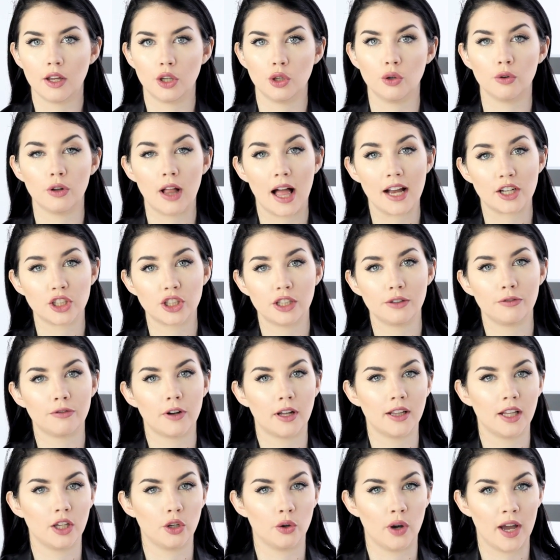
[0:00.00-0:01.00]
you'll actually
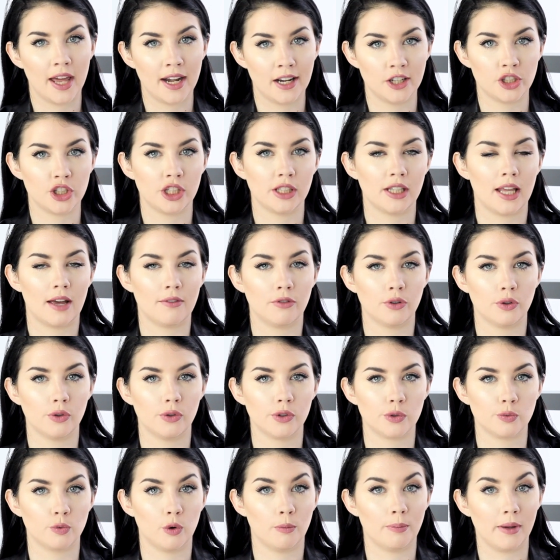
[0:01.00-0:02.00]
find that your energy
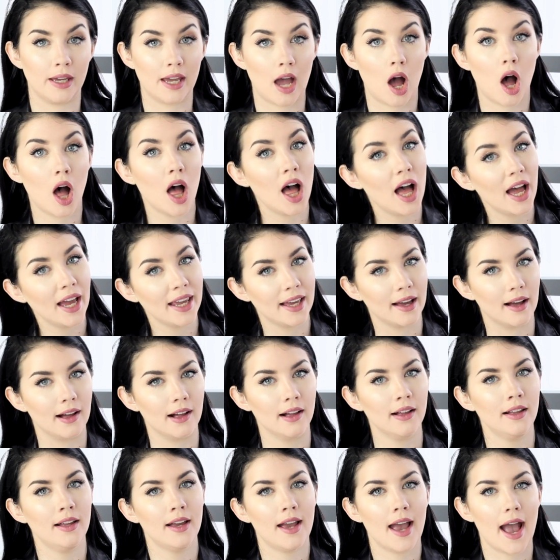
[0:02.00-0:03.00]
levels will be
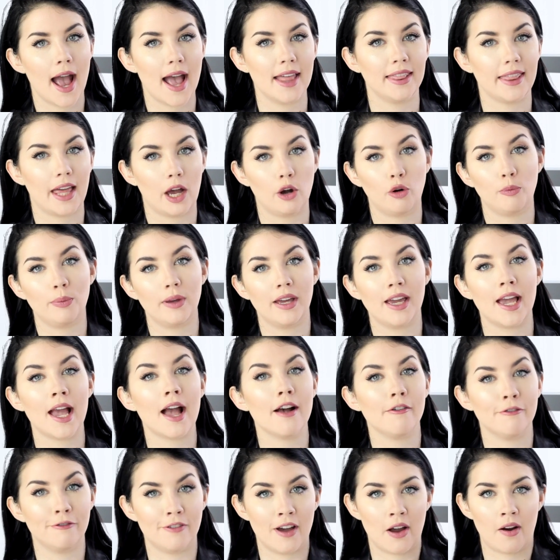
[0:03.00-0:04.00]
higher and they will
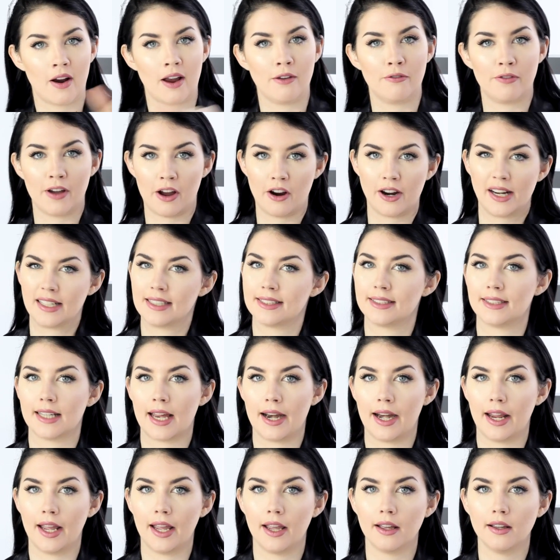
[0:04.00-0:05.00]
be very, very
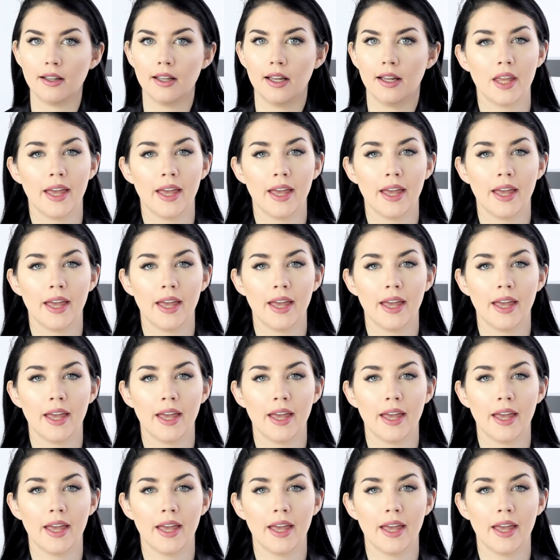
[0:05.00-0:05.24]
steady.